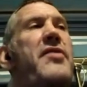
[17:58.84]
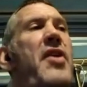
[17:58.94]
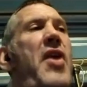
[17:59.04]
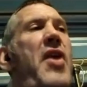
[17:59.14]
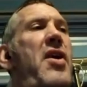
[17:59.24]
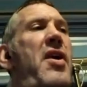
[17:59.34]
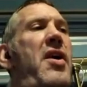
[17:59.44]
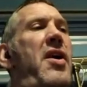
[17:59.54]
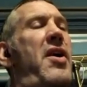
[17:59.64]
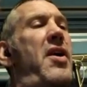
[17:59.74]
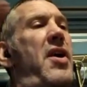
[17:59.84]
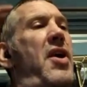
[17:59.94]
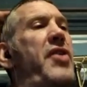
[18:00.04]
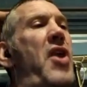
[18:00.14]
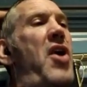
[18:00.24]
I'd
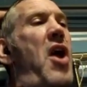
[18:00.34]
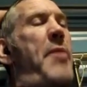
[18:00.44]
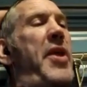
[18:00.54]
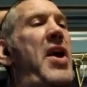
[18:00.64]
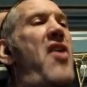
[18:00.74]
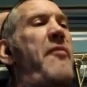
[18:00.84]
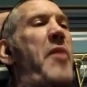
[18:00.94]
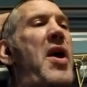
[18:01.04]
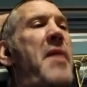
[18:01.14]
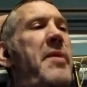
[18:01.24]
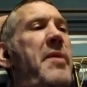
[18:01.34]
hung up in the halfpipe.